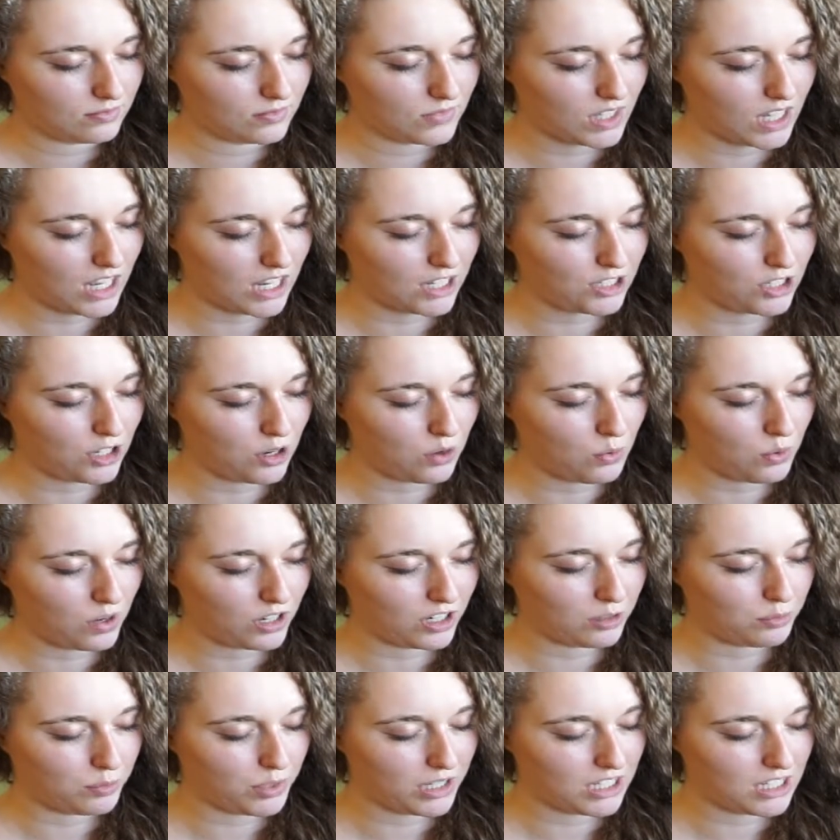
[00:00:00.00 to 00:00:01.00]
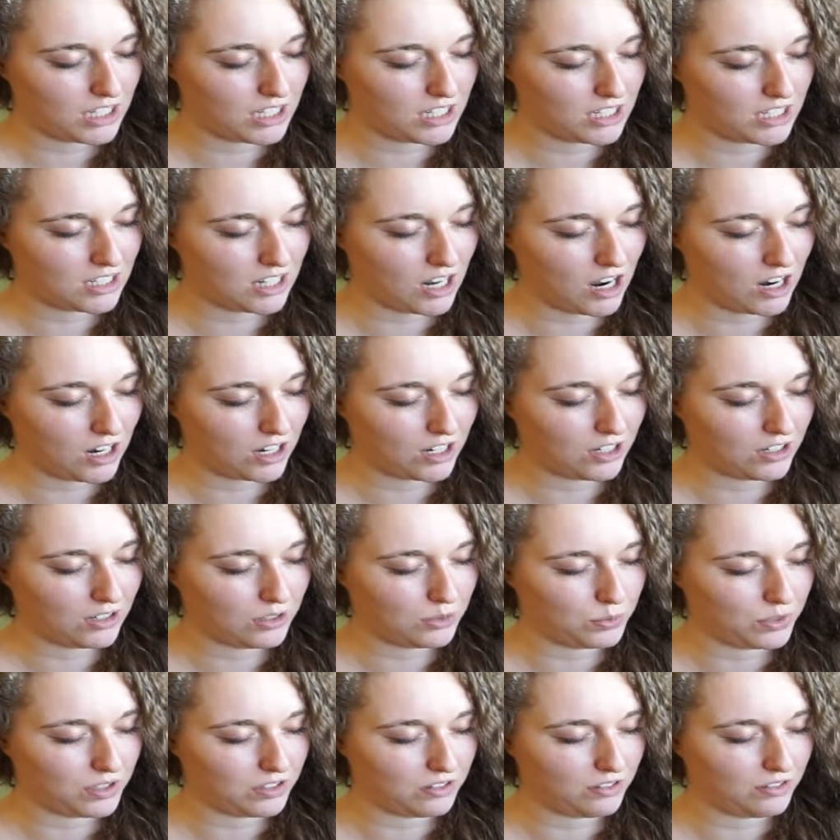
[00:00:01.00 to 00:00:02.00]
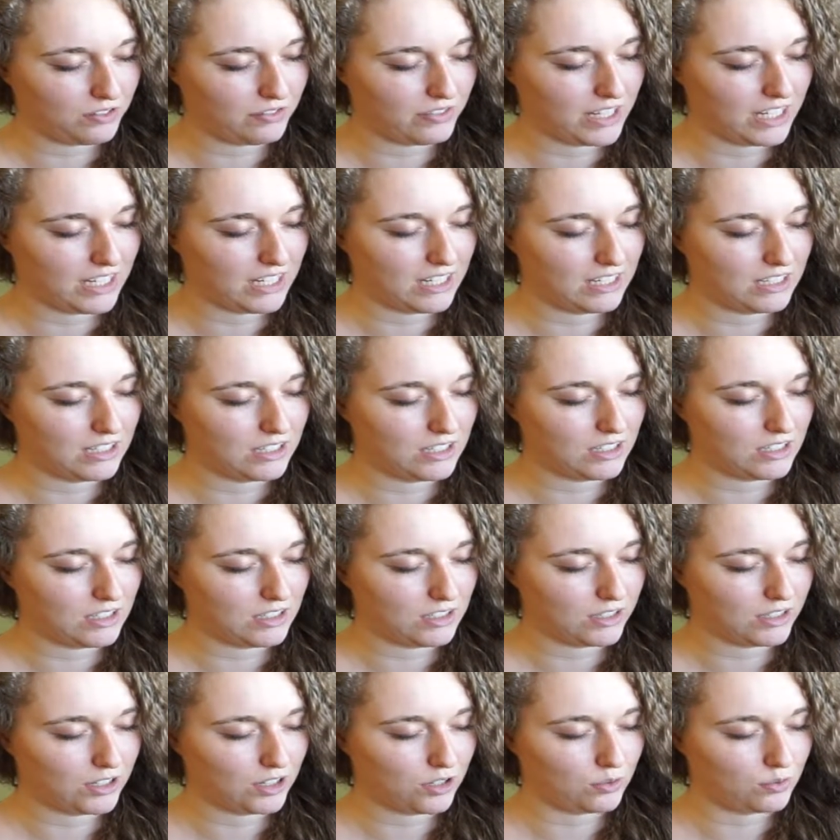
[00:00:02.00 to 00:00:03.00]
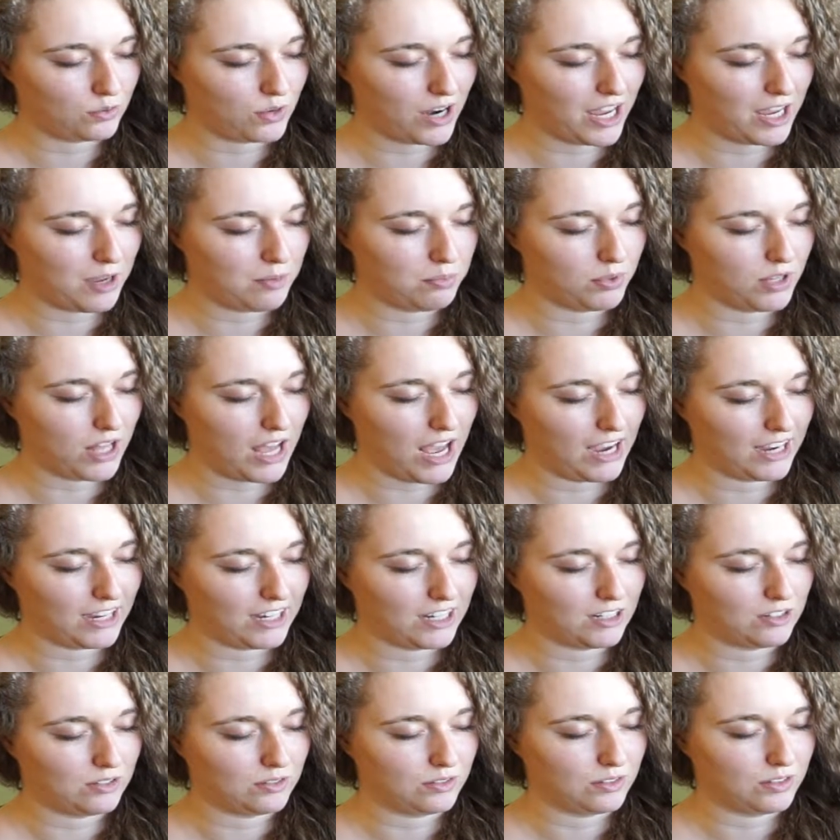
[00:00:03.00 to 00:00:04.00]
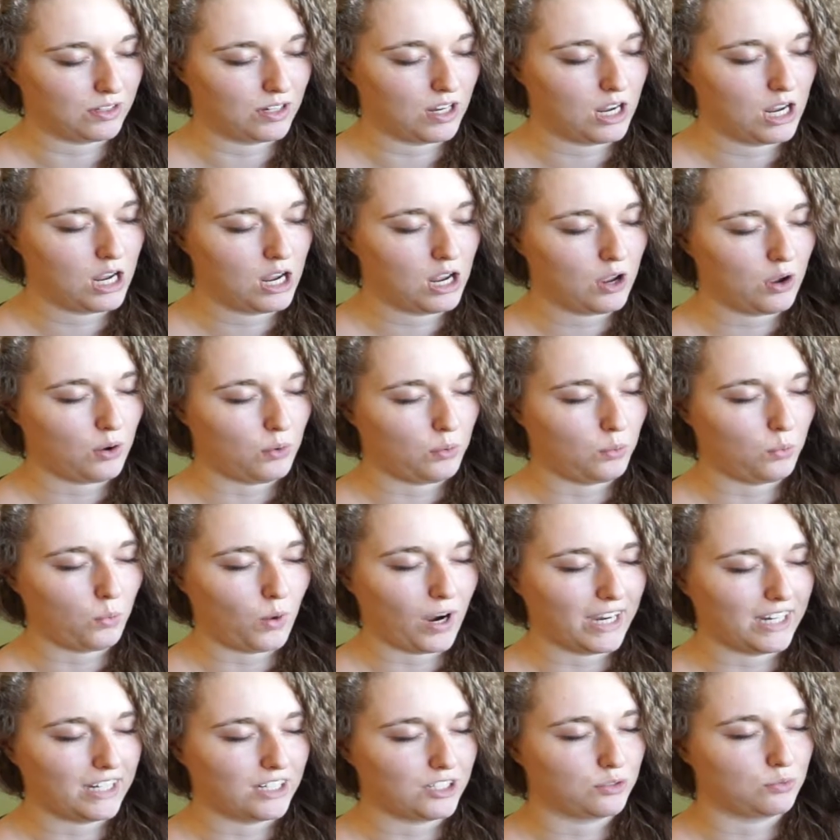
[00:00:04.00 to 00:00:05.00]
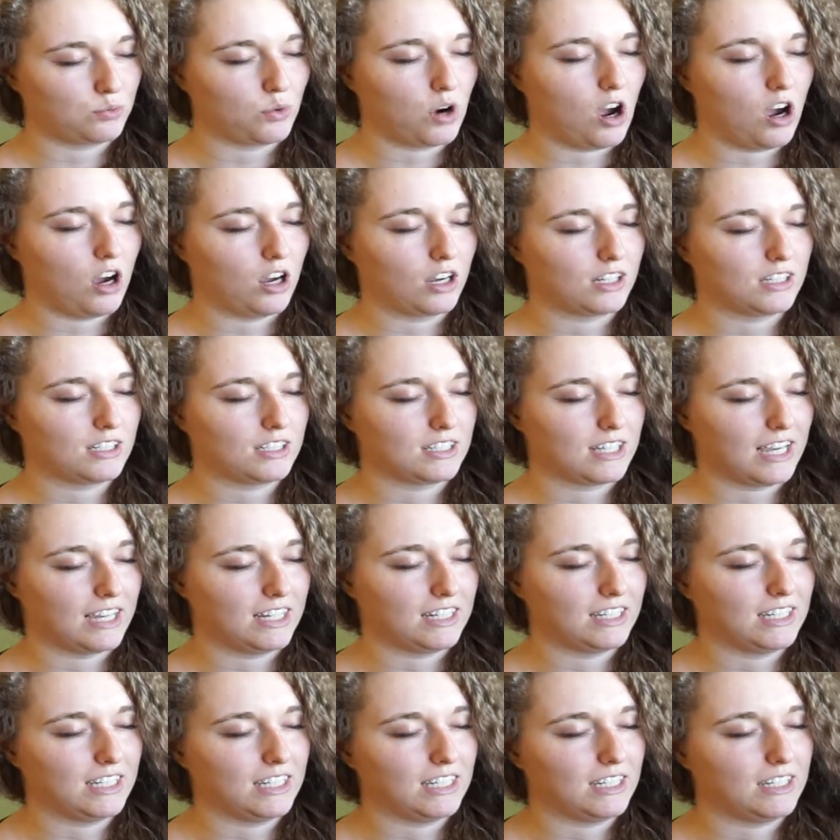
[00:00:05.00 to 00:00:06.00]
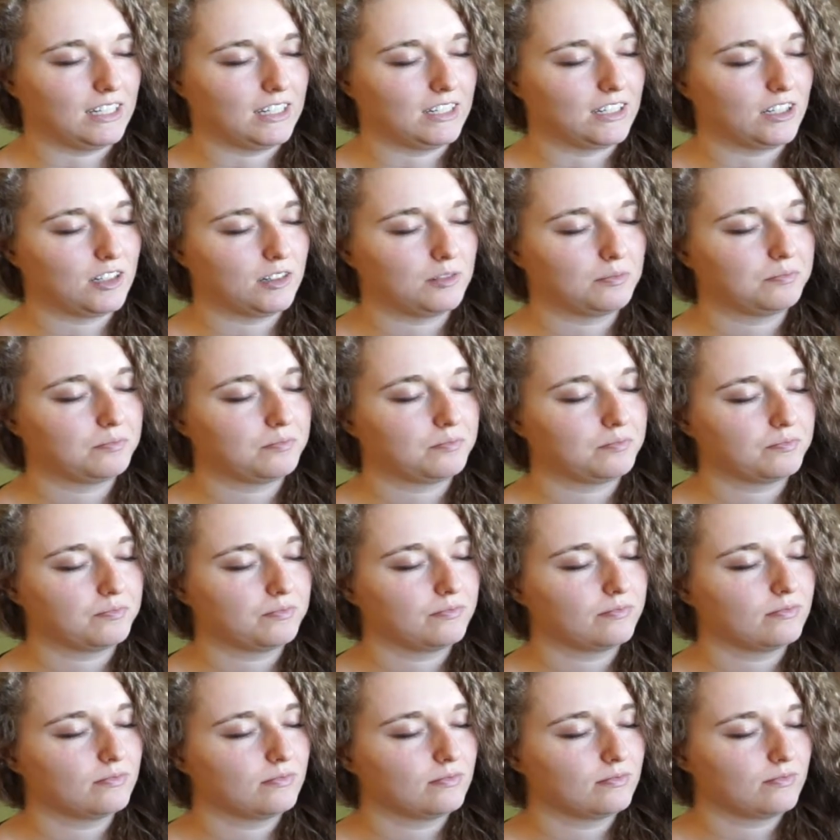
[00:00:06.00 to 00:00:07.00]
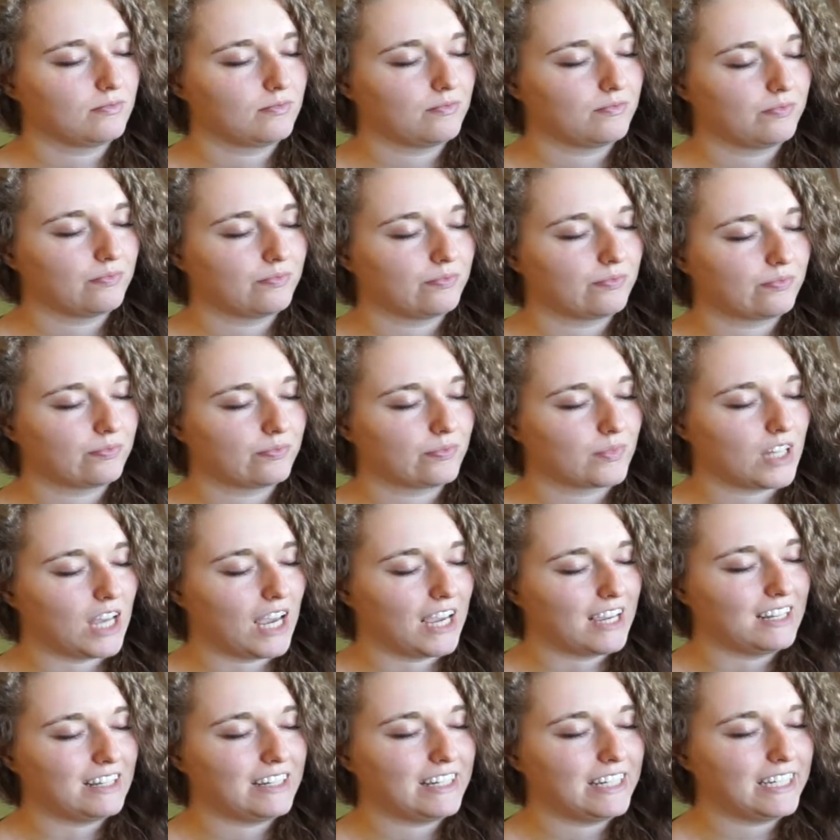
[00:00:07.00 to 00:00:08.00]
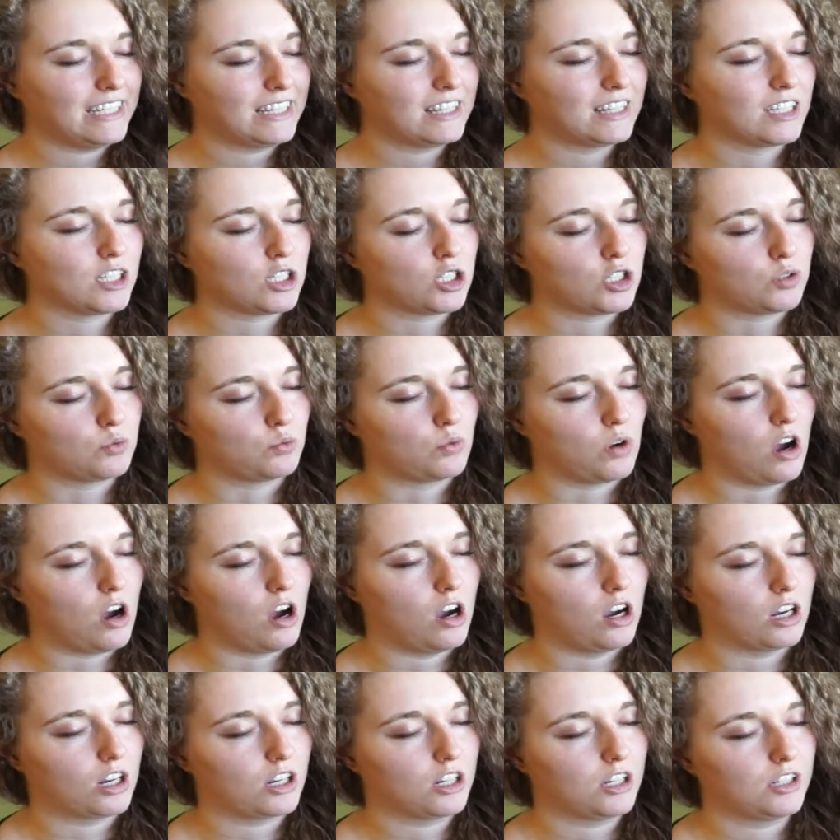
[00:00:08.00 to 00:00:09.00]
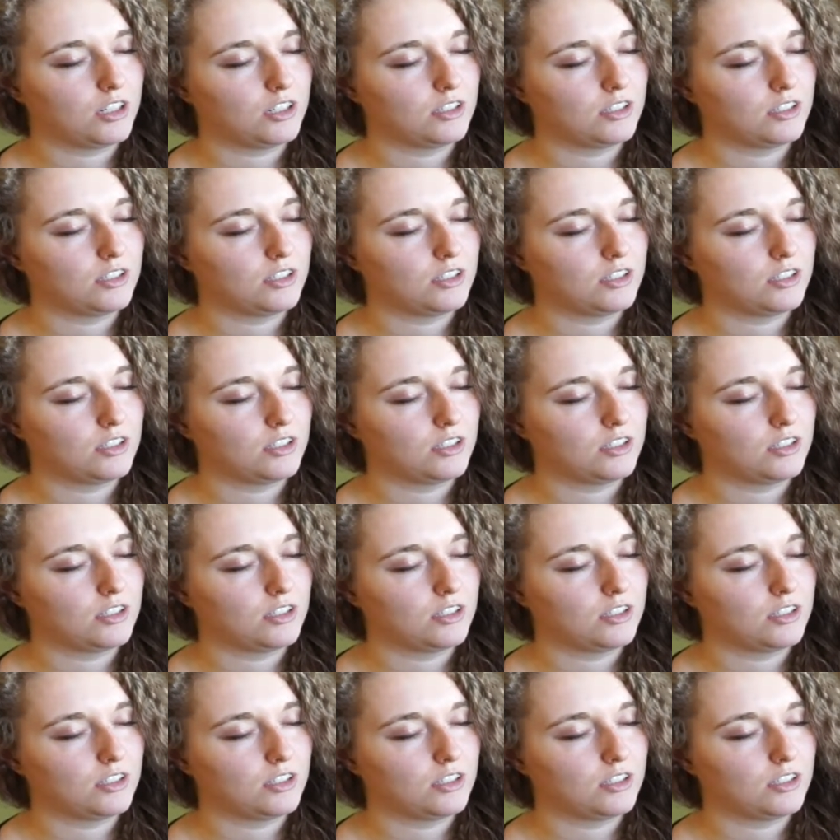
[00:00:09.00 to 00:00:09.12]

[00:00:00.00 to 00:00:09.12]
I don't want to be stuck with these gray, black, and white rocks I need. I need this rock